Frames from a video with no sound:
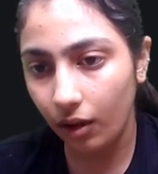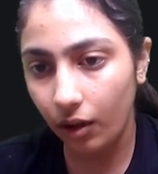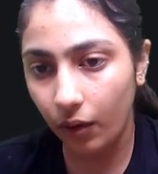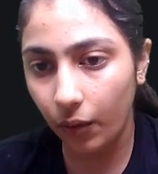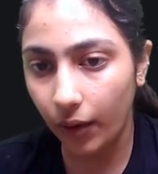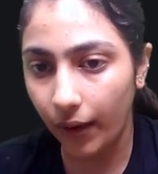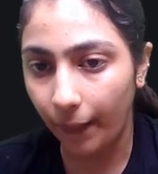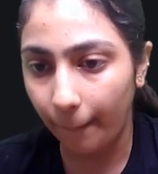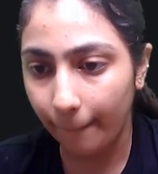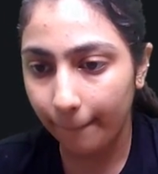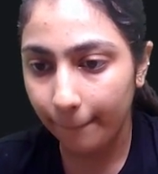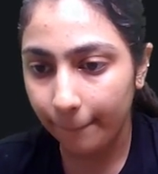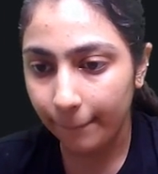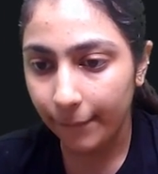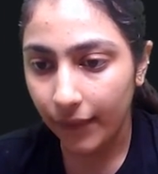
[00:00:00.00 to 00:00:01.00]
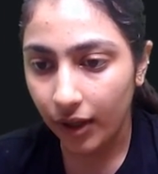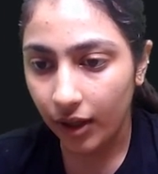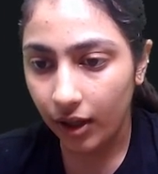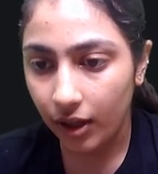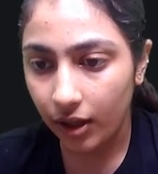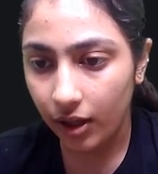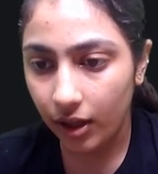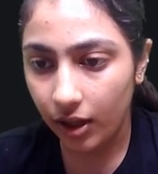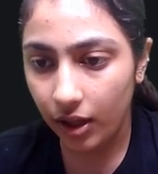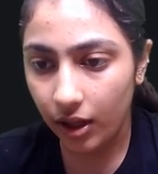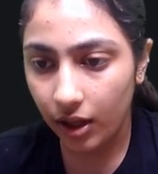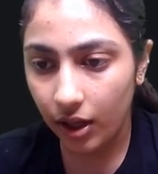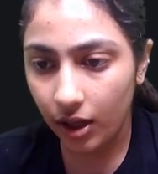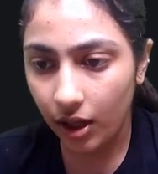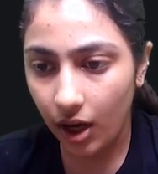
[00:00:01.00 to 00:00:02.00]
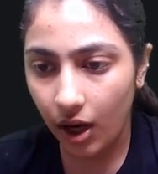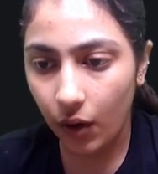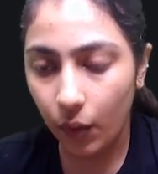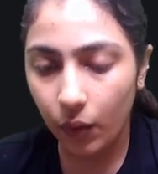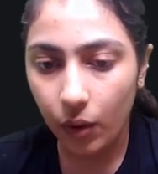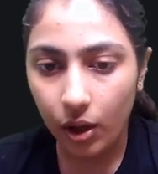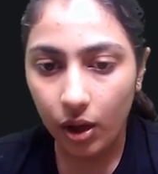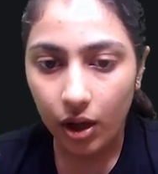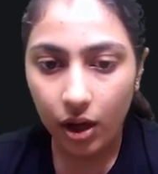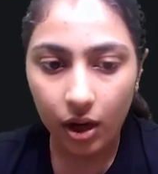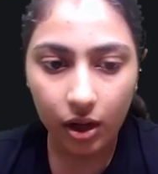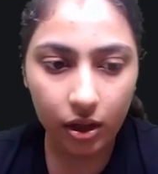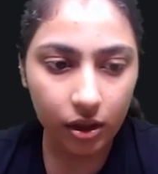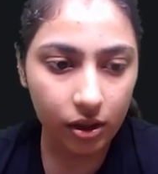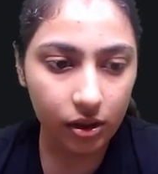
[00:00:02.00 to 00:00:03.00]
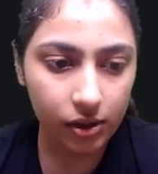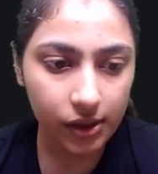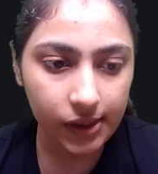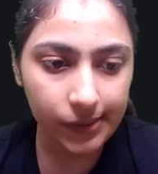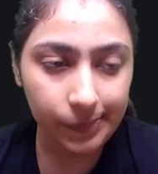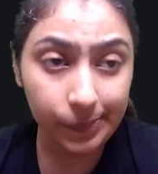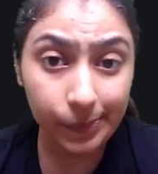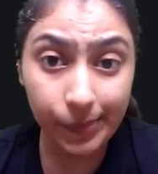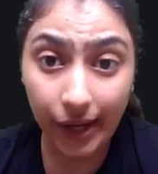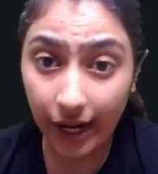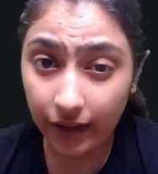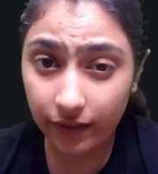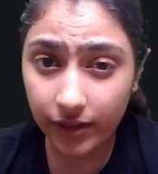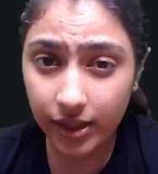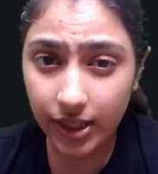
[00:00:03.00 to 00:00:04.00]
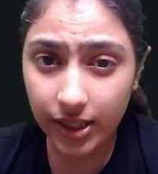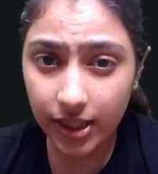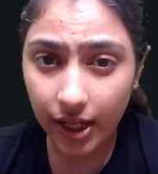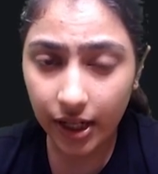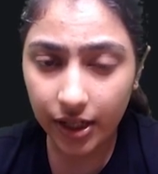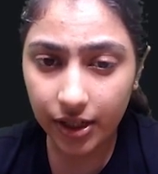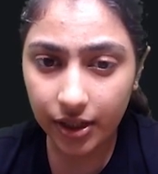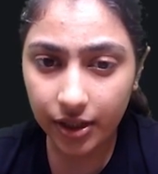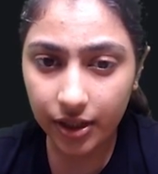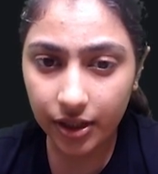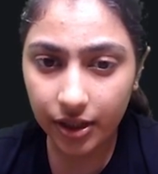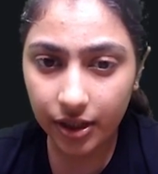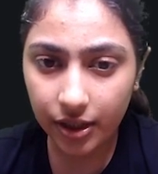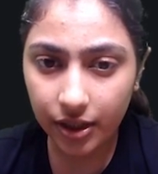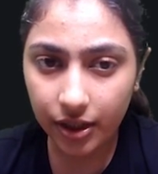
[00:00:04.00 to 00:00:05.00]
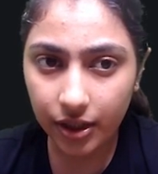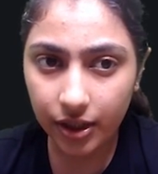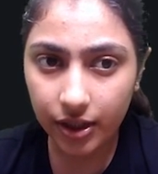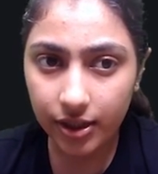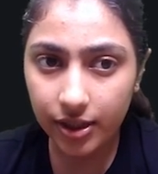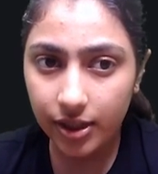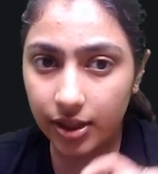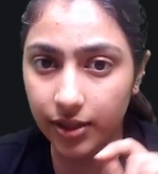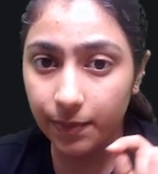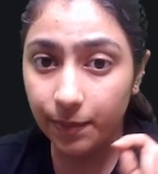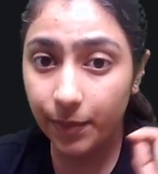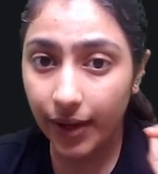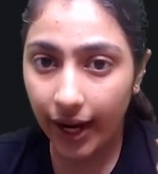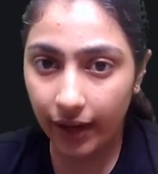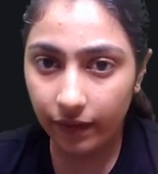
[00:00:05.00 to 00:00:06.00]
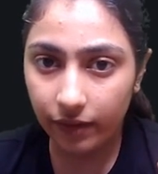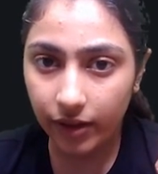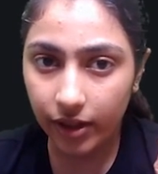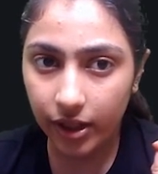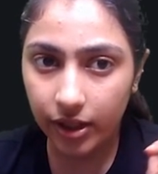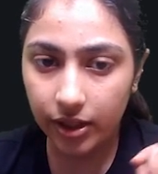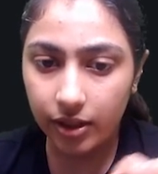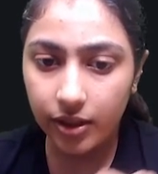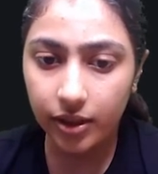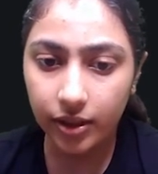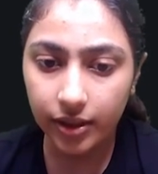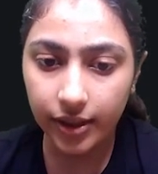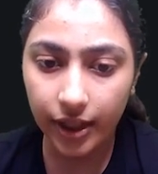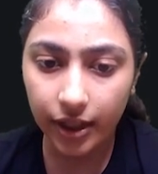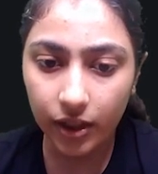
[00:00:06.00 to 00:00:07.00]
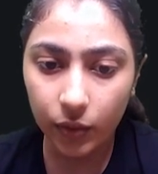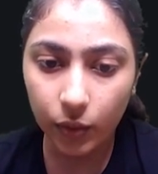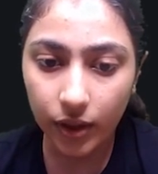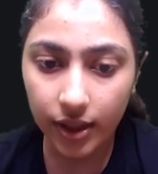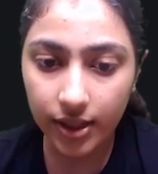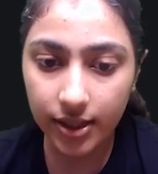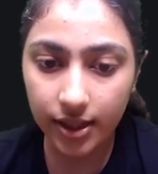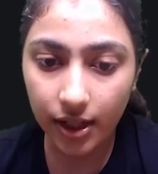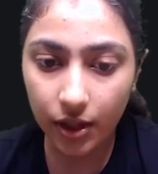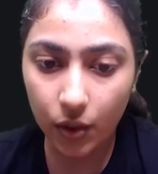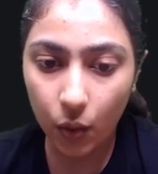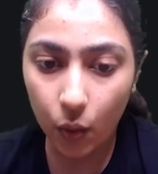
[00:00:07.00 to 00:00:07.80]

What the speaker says: Okay. Now, private sector, since private, then you can say